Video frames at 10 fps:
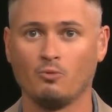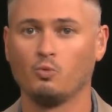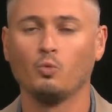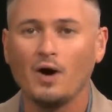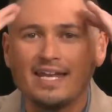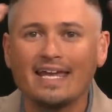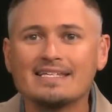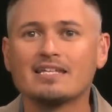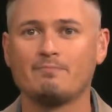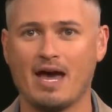What is
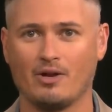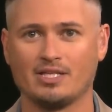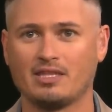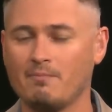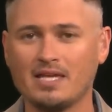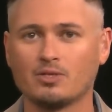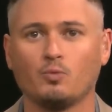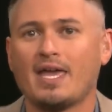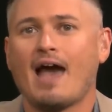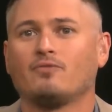it about us that makes it
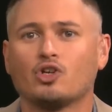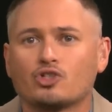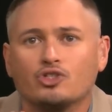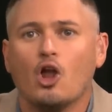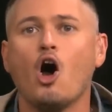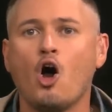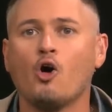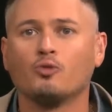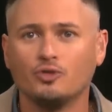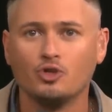we have there's
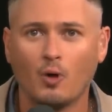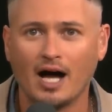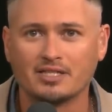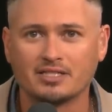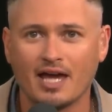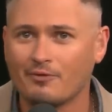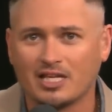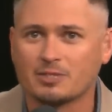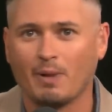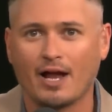no nuance. Everything
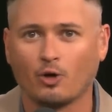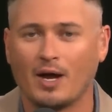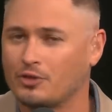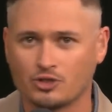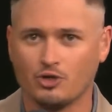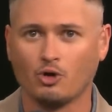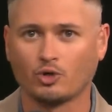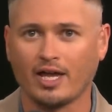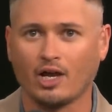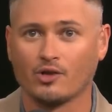is black or white. There's no
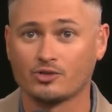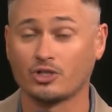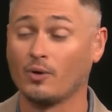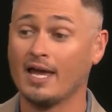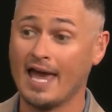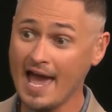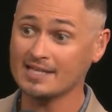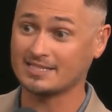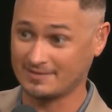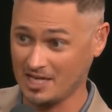gray area. There's no hey,
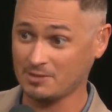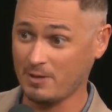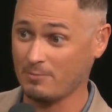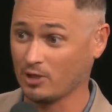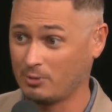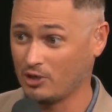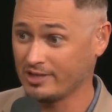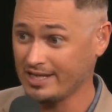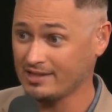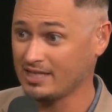these people appear to
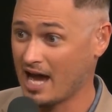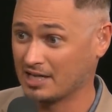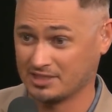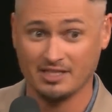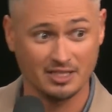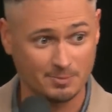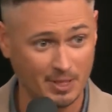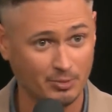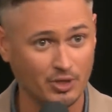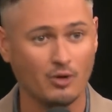need the oxy and these
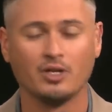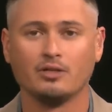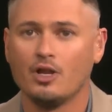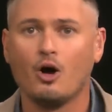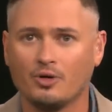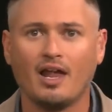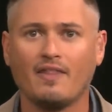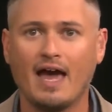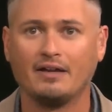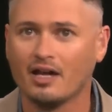people don't. No, none of
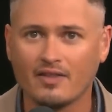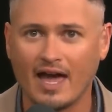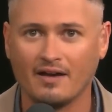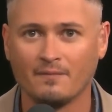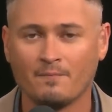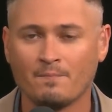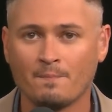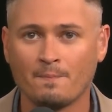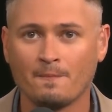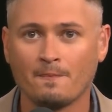that. None of that.
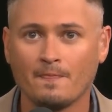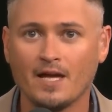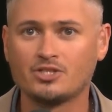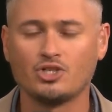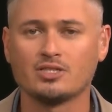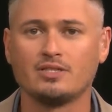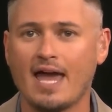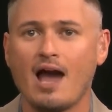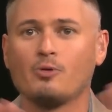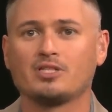It's just
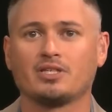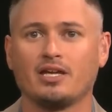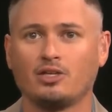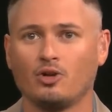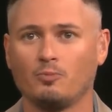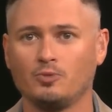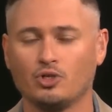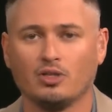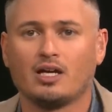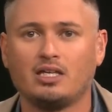now like, you know, you're
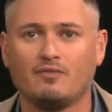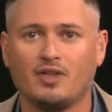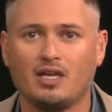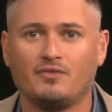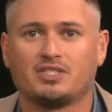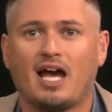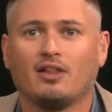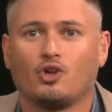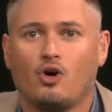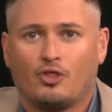lucky if they give you
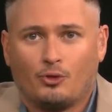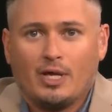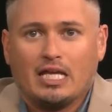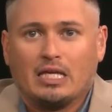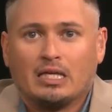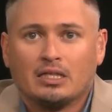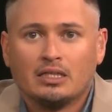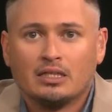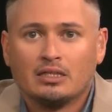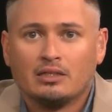Tylenol 3.
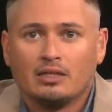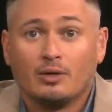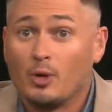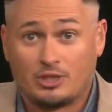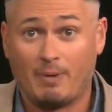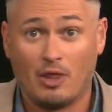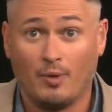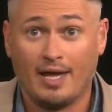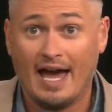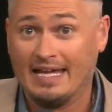Which by the
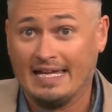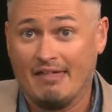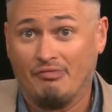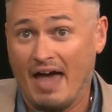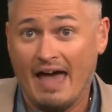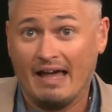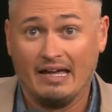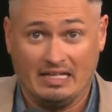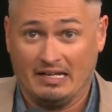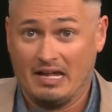way, I didn't get that. I
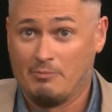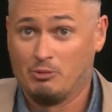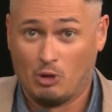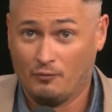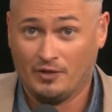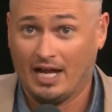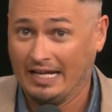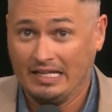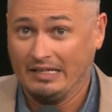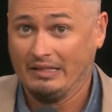didn't get an ibuprofen, I
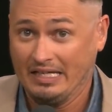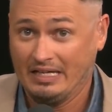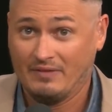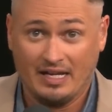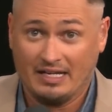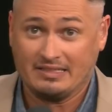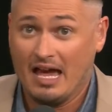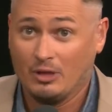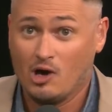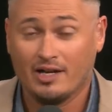didn't get an Aleve, I didn't get
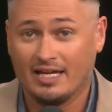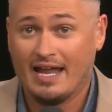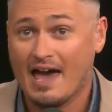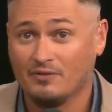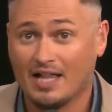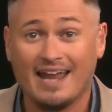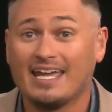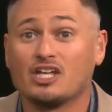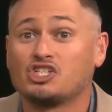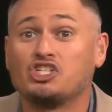Tylenol, I didn't get Advil. I didn't
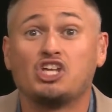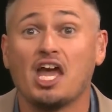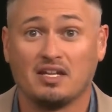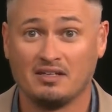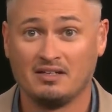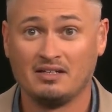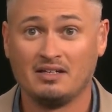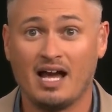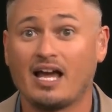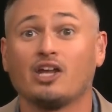get shit
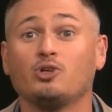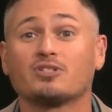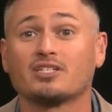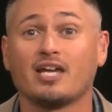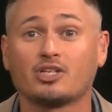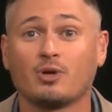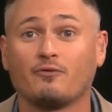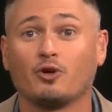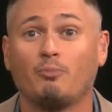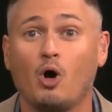I got a useless x ray
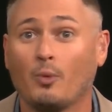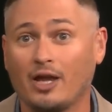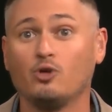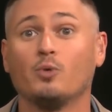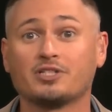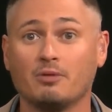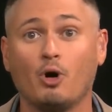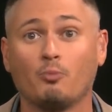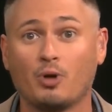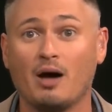for a bone when I knew it wasn't a
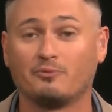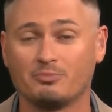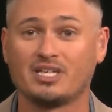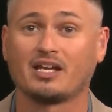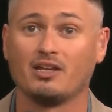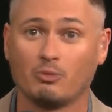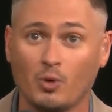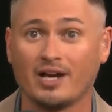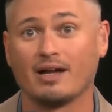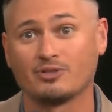bone problem from second number
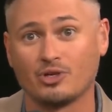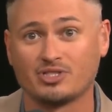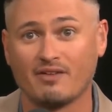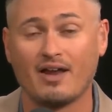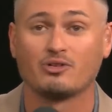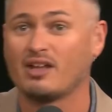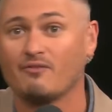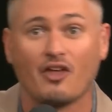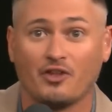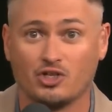one, and I was there seven hours and I have
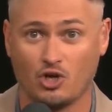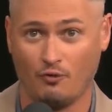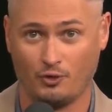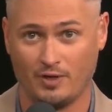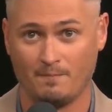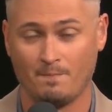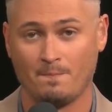nothing to show for it.